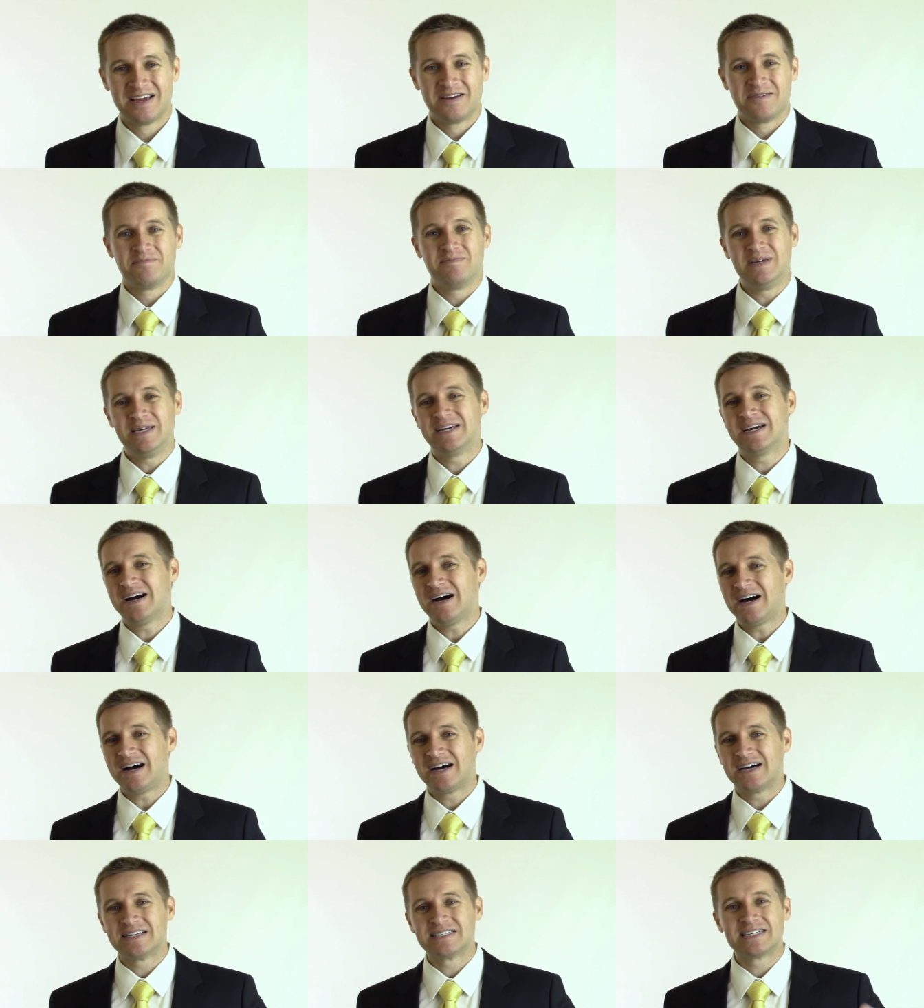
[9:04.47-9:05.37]

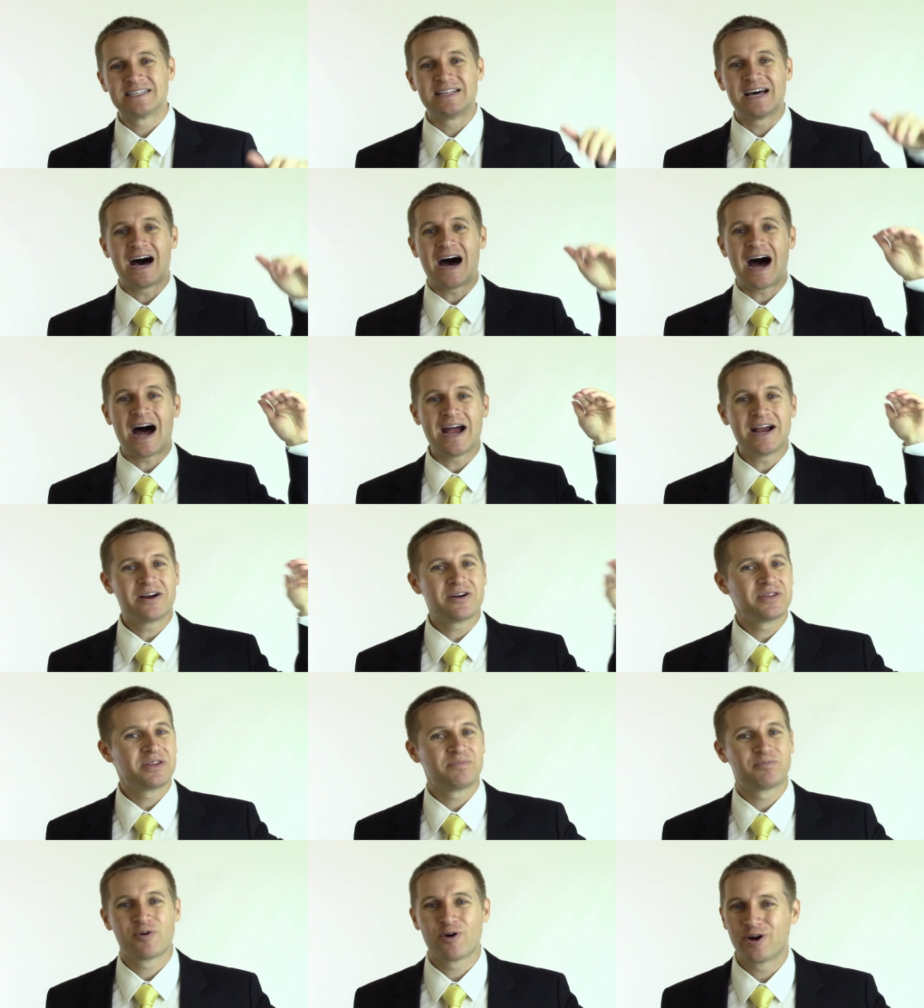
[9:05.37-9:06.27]
because the higher
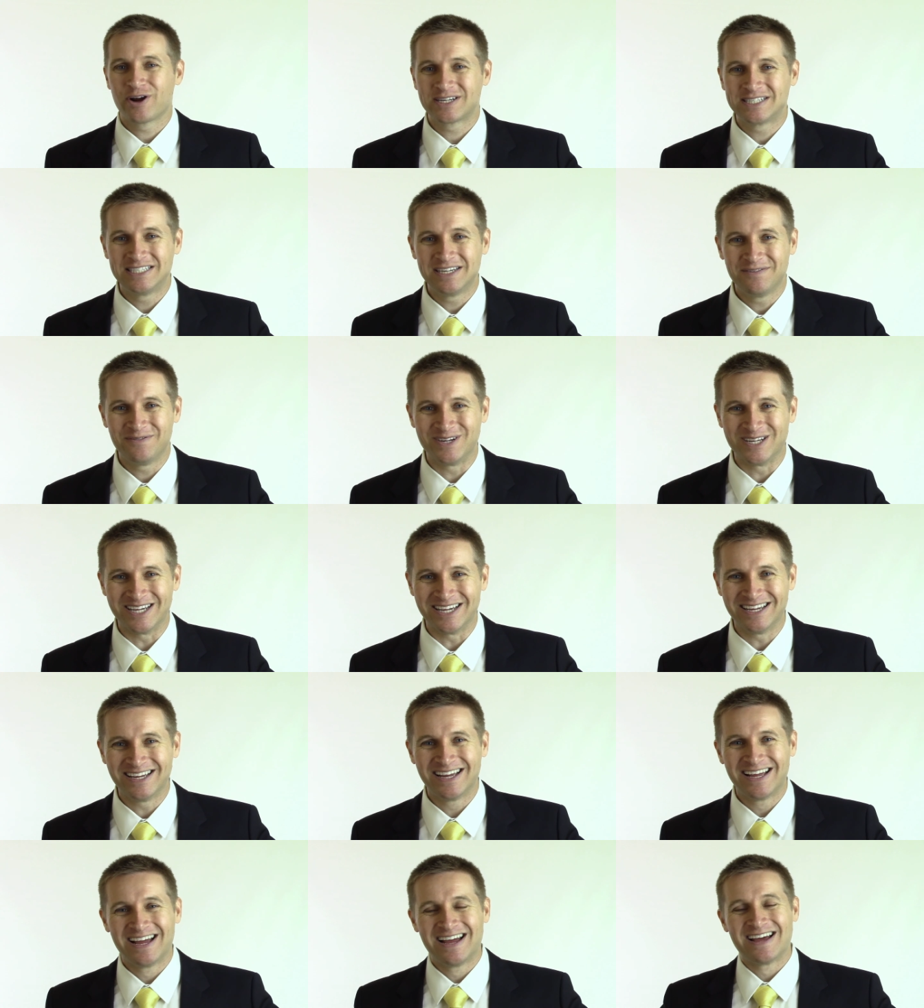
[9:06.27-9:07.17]
the
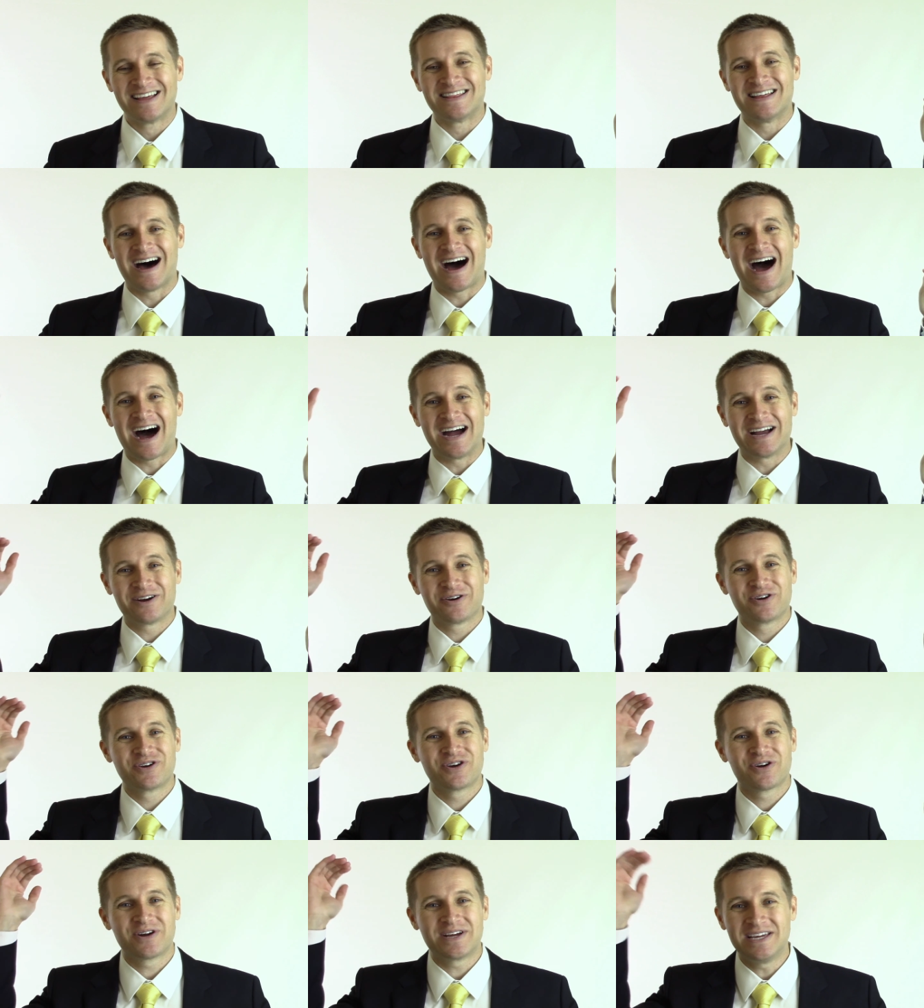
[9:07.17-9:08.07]
productivity, the
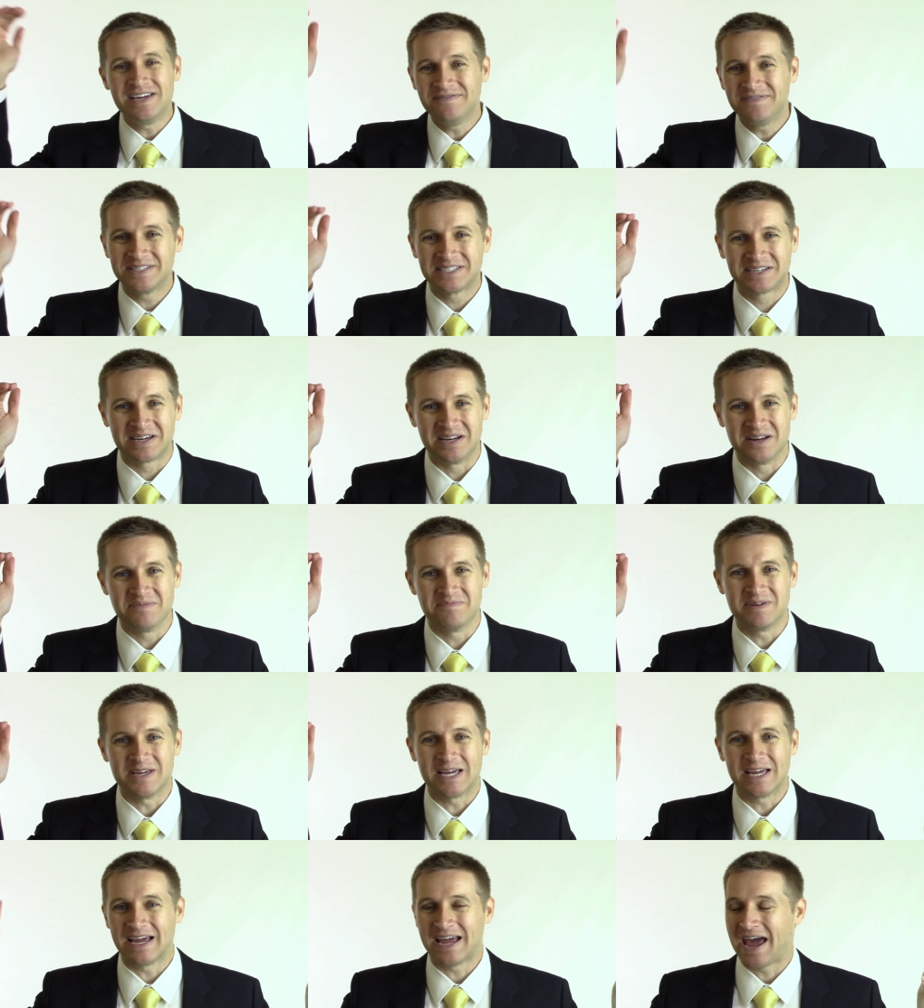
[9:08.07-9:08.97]
higher your E V A is going to
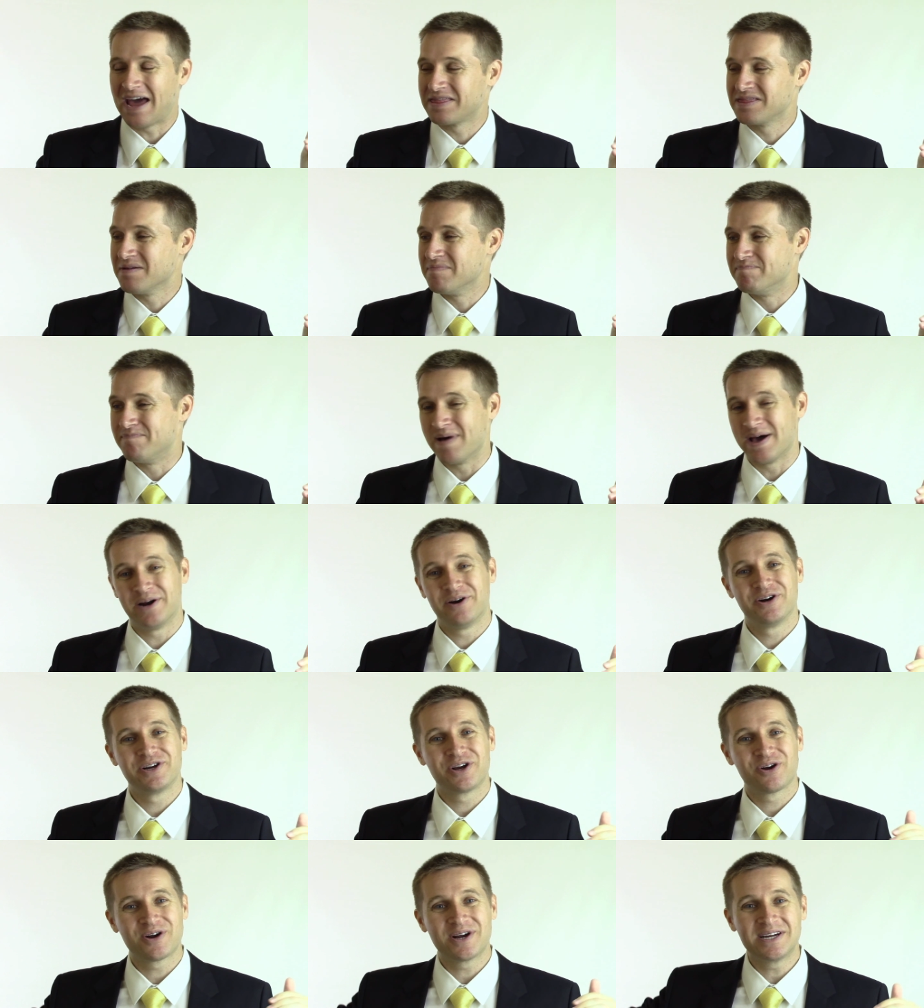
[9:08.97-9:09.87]
be, and the
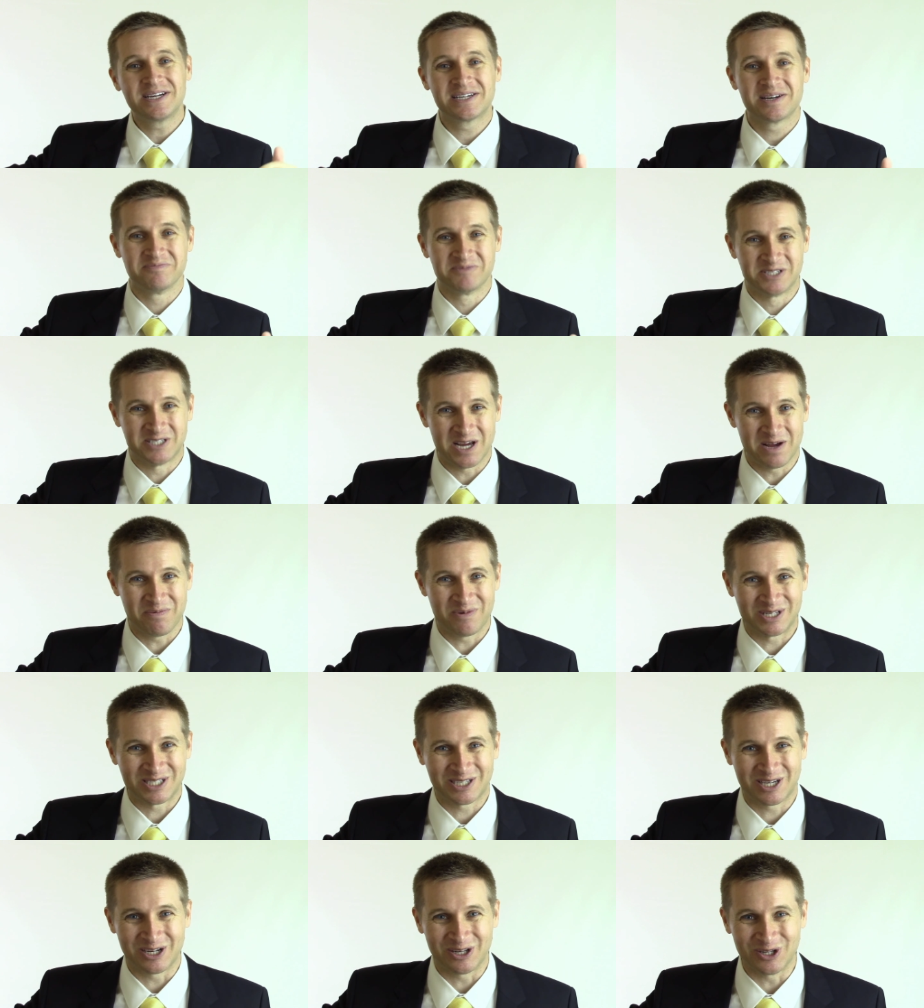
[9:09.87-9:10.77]
better your income
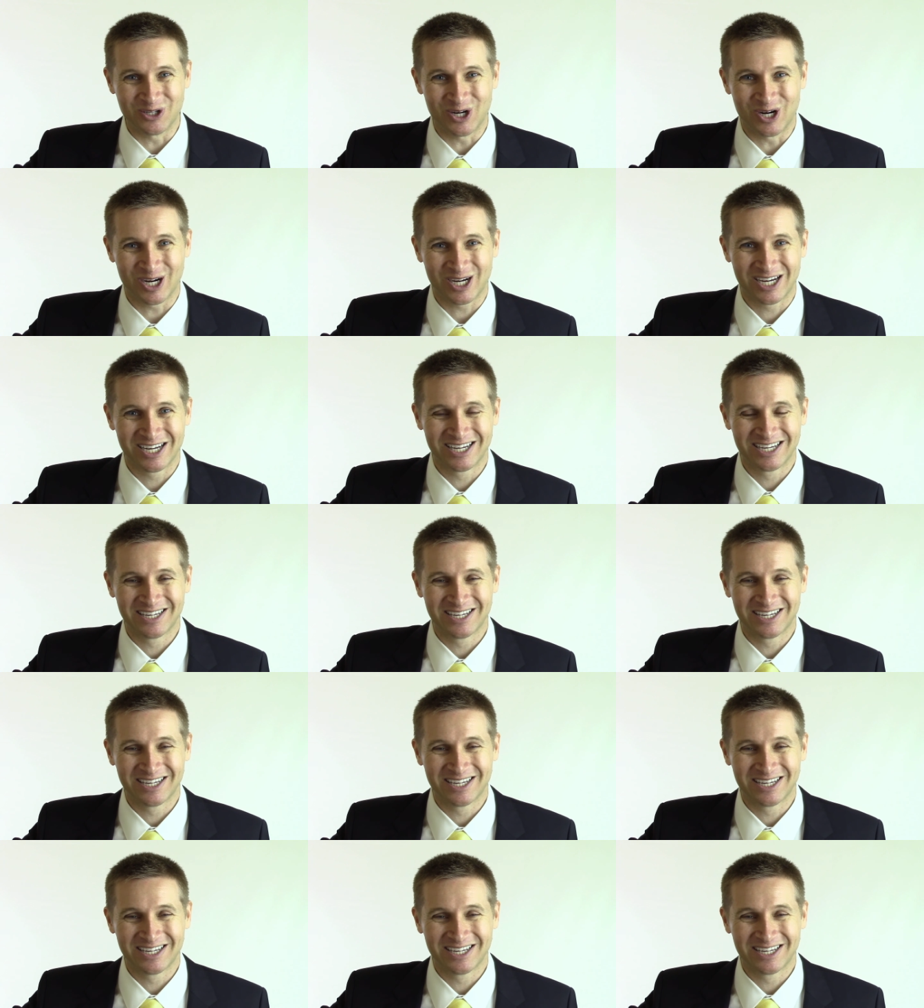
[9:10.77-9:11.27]
statement's going to look.